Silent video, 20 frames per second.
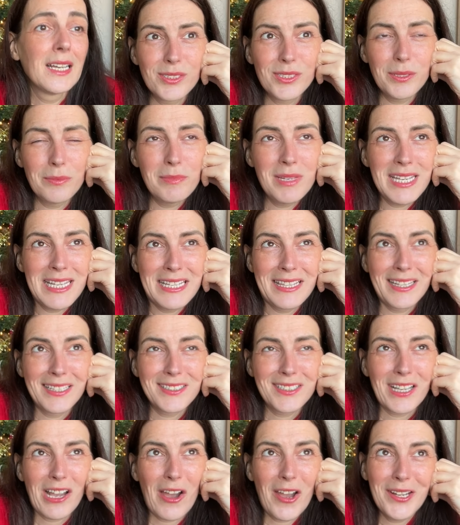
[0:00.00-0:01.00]
To me,
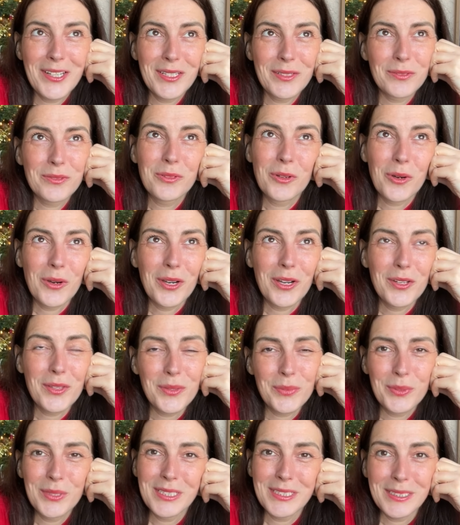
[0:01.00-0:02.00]
that's kind of what a
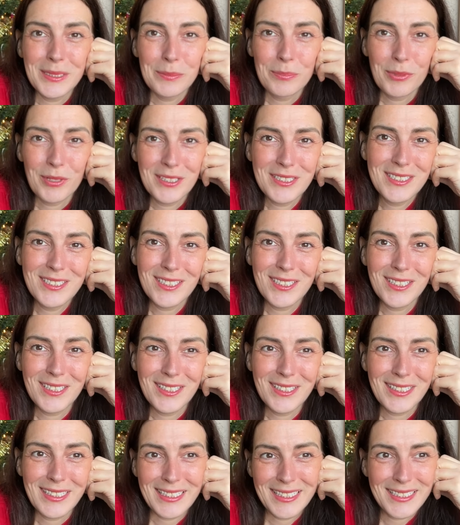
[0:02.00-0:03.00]
3D
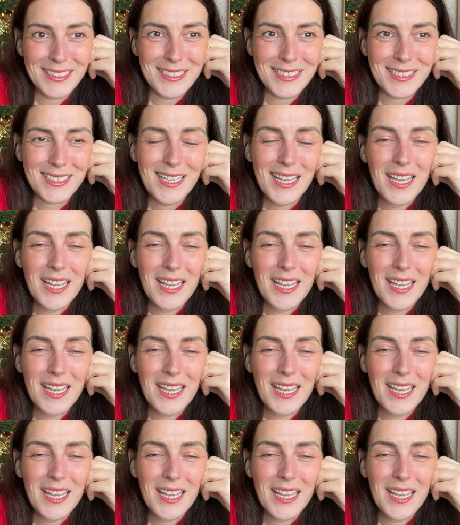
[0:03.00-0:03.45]
printer is.